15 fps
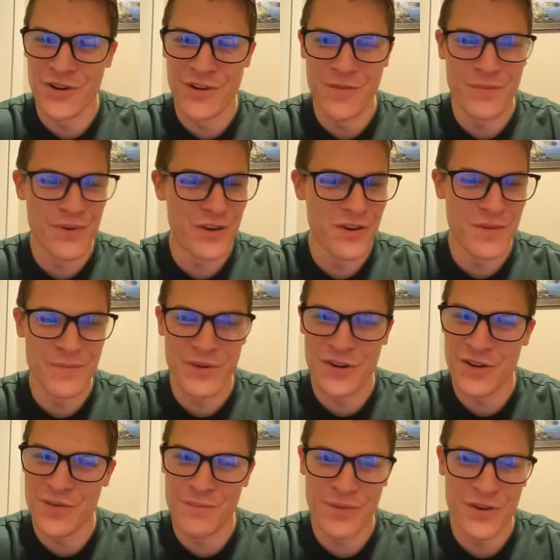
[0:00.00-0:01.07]
boom, boom,
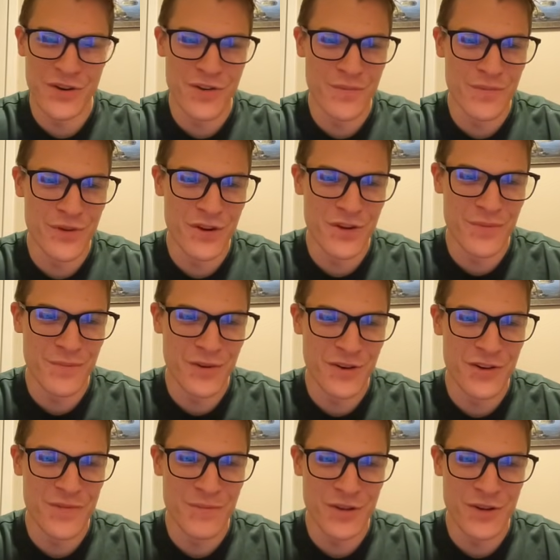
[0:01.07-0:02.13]
boom, boom, boom,
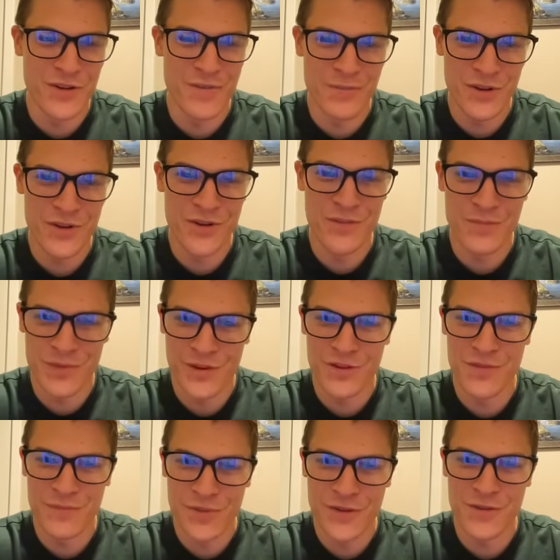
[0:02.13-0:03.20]
boom, boom, boom,
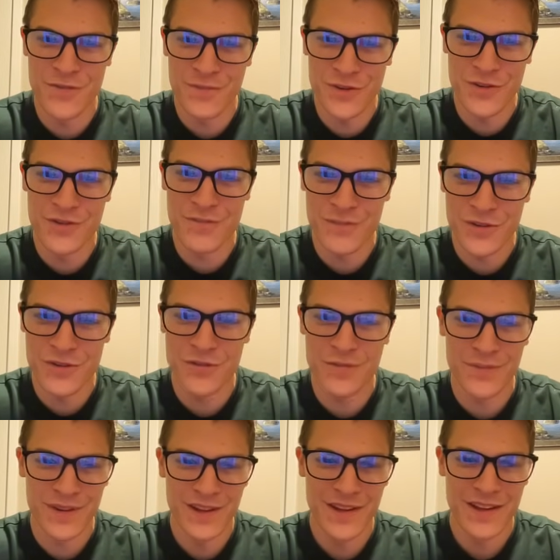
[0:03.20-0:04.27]
boom, boom, boom,
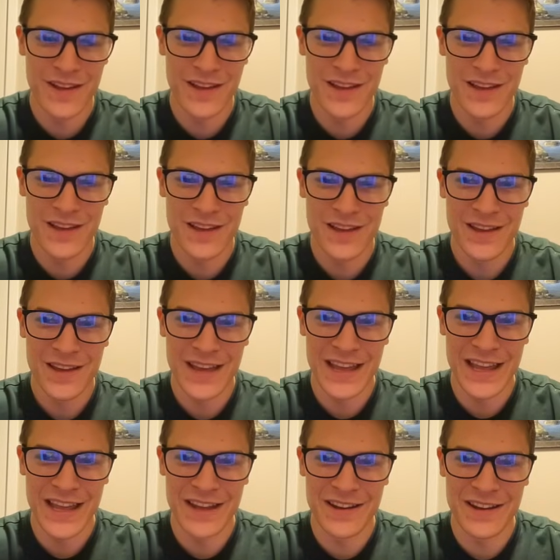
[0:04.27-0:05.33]
boom,
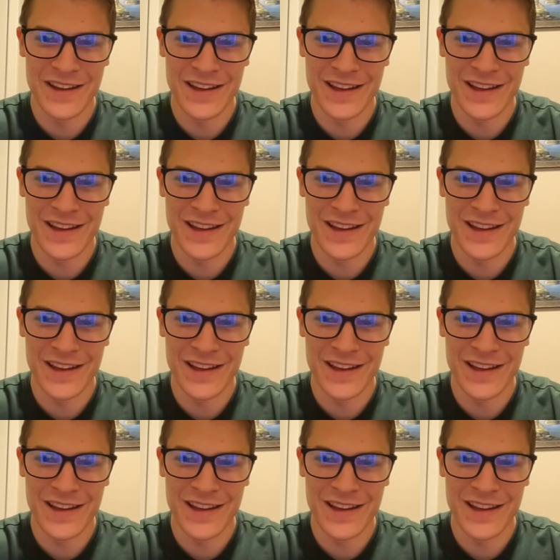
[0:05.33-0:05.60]
and